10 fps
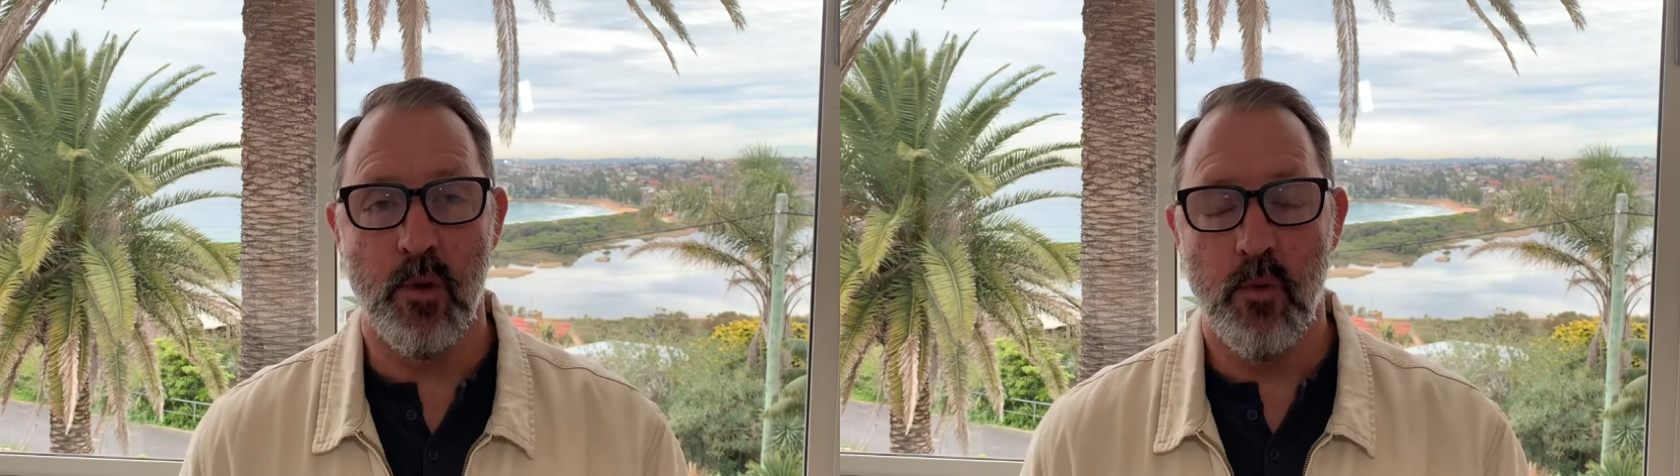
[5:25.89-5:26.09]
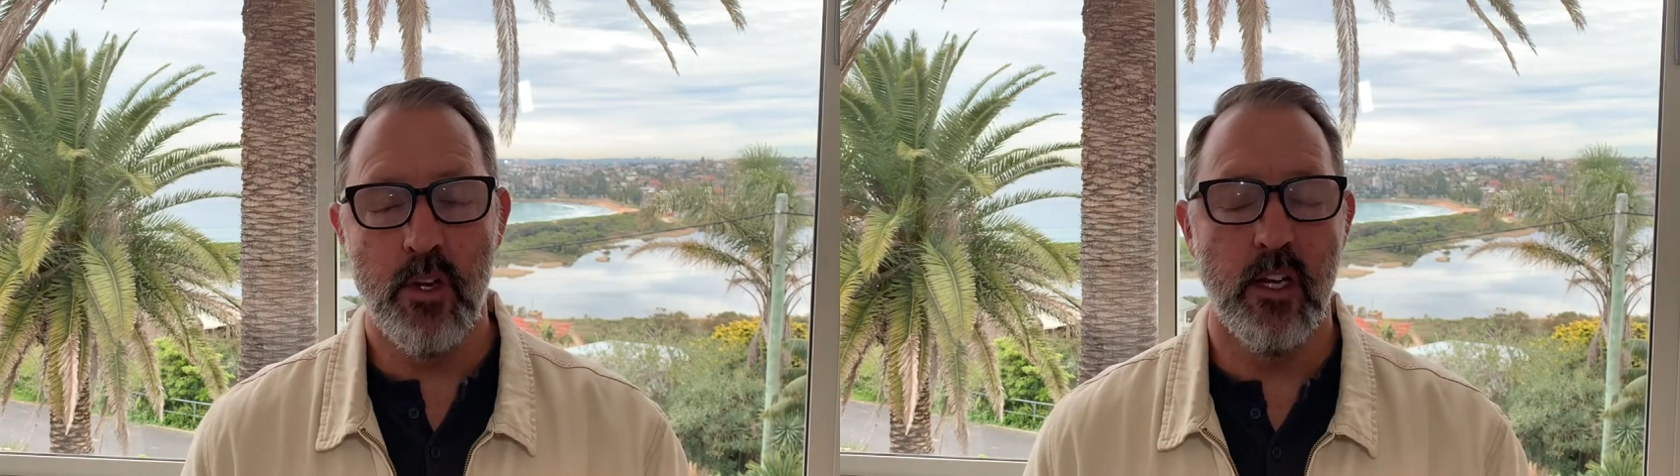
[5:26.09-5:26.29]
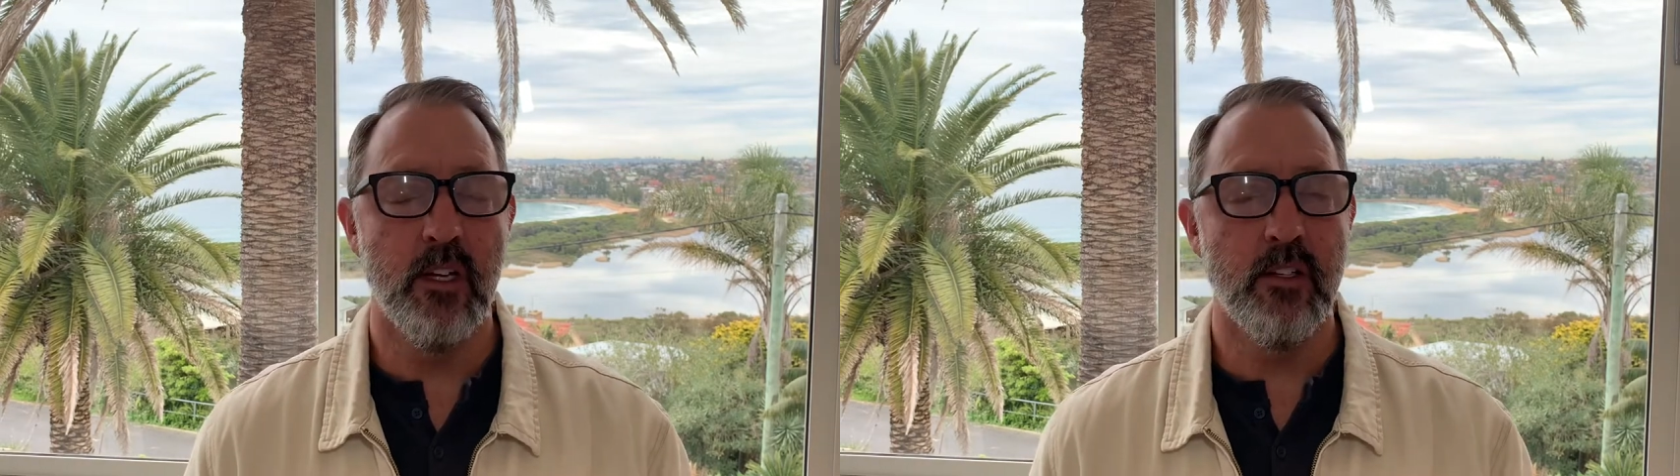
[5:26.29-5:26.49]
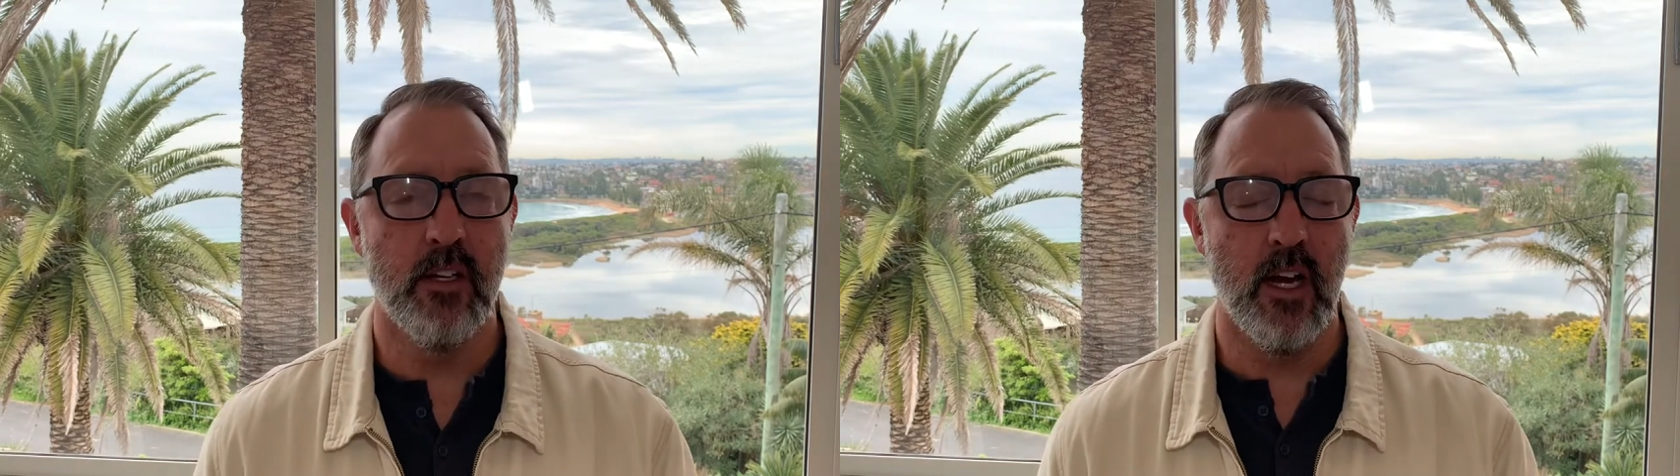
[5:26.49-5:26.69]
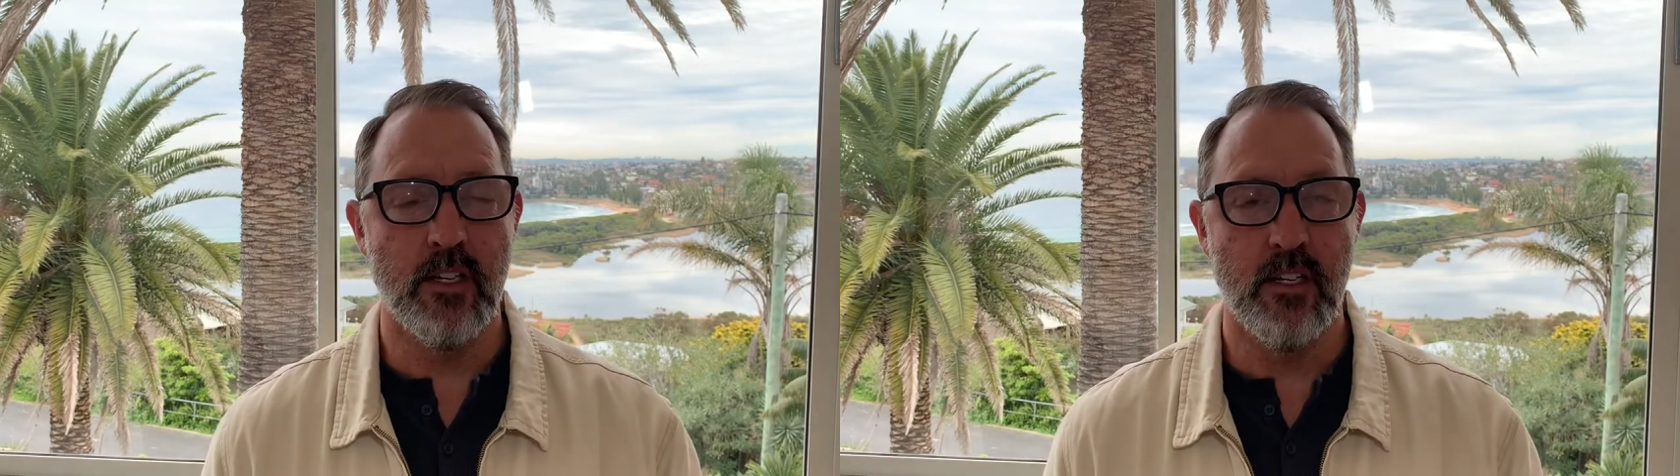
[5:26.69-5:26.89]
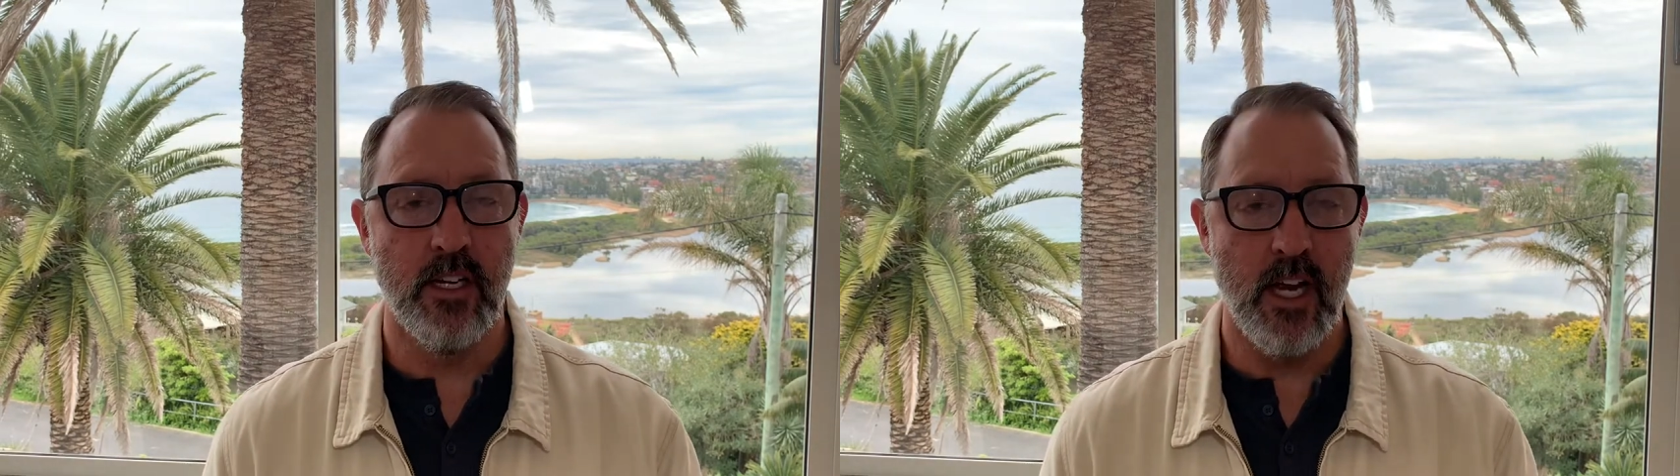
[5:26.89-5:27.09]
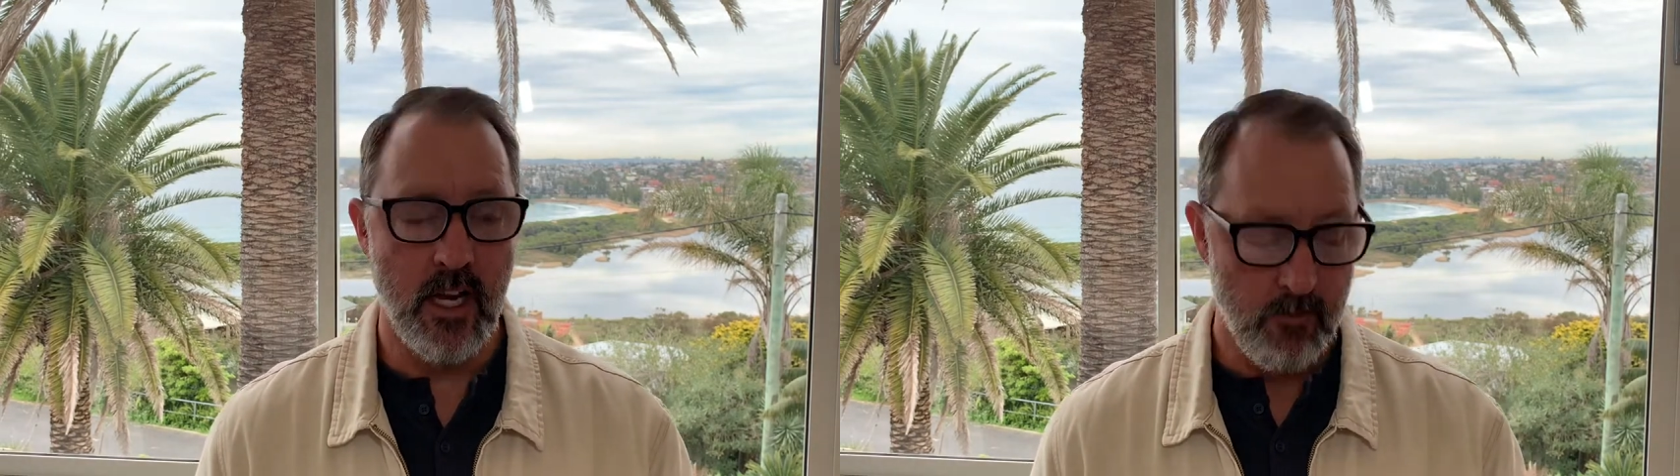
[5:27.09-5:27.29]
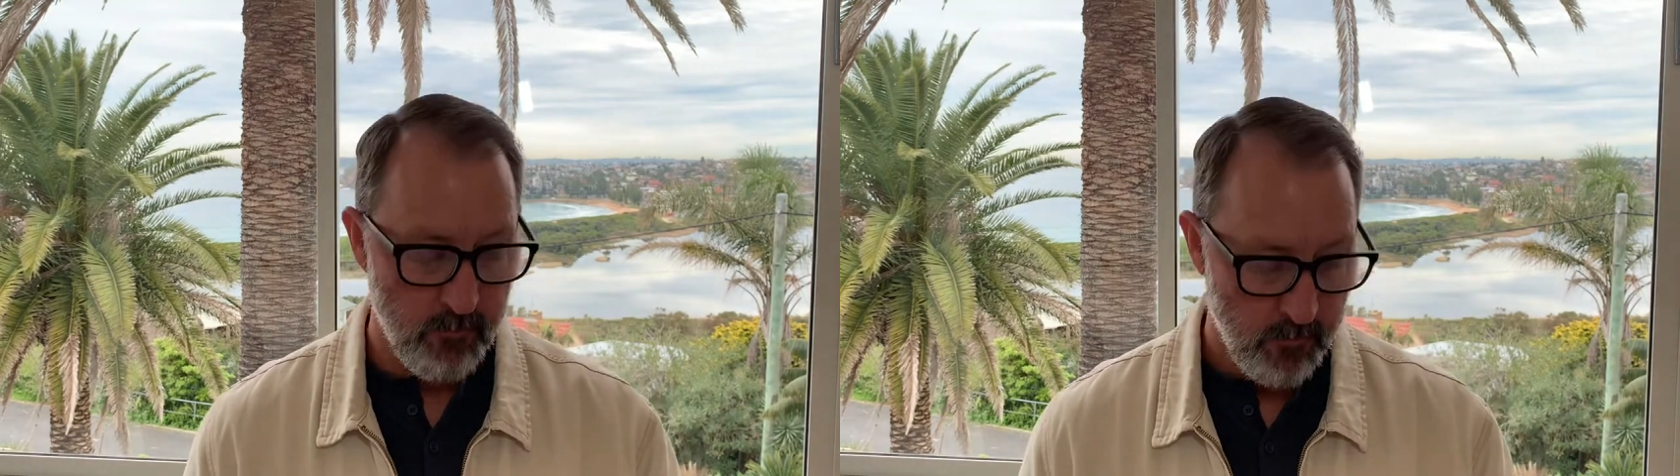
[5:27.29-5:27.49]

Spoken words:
We won't get into that today.